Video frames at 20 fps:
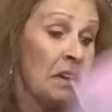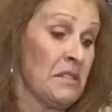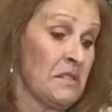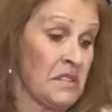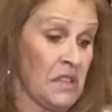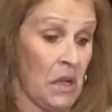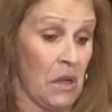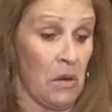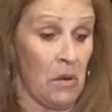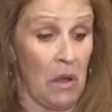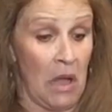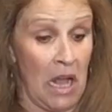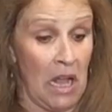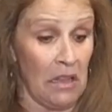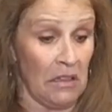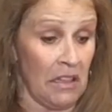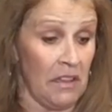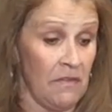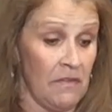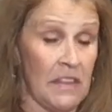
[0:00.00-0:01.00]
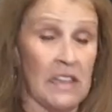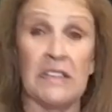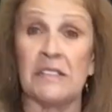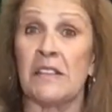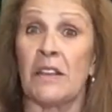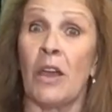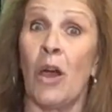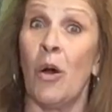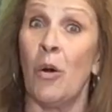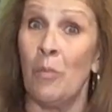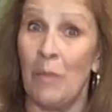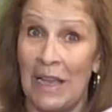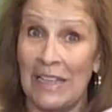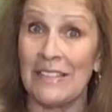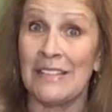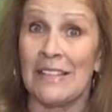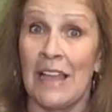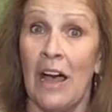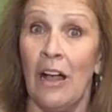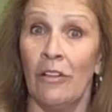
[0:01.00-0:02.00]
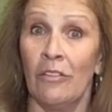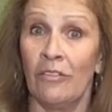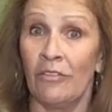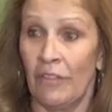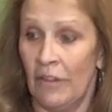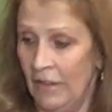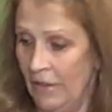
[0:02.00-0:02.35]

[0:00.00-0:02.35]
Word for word: So I'll give these a go myself.